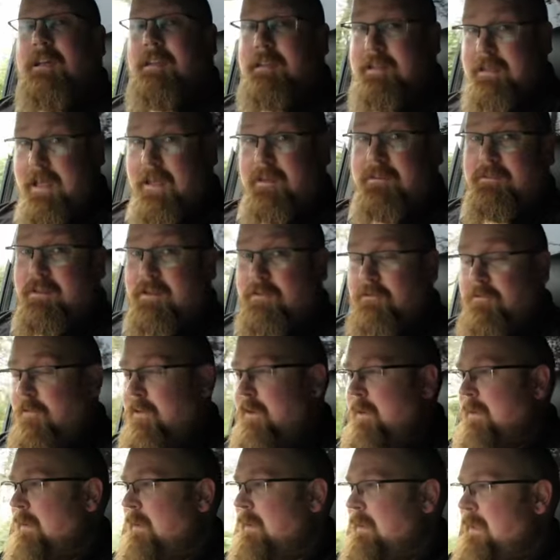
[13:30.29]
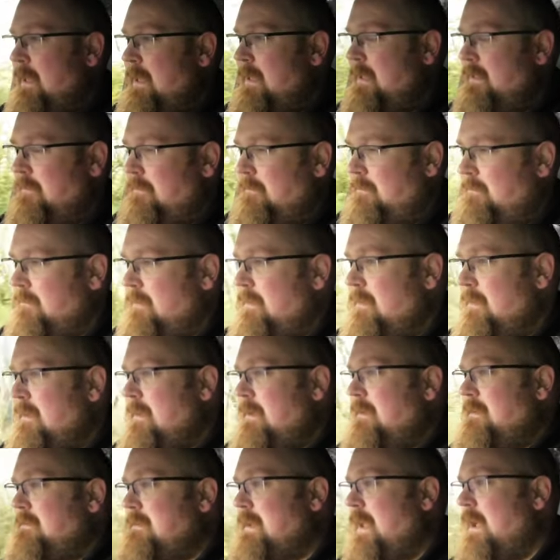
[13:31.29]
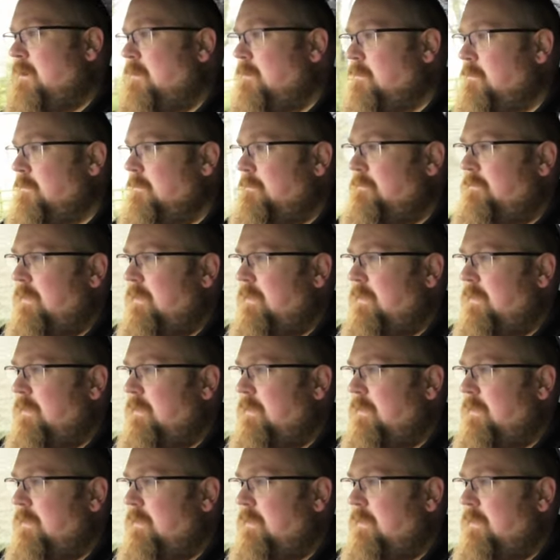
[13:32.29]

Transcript: Yes, it really is. Now,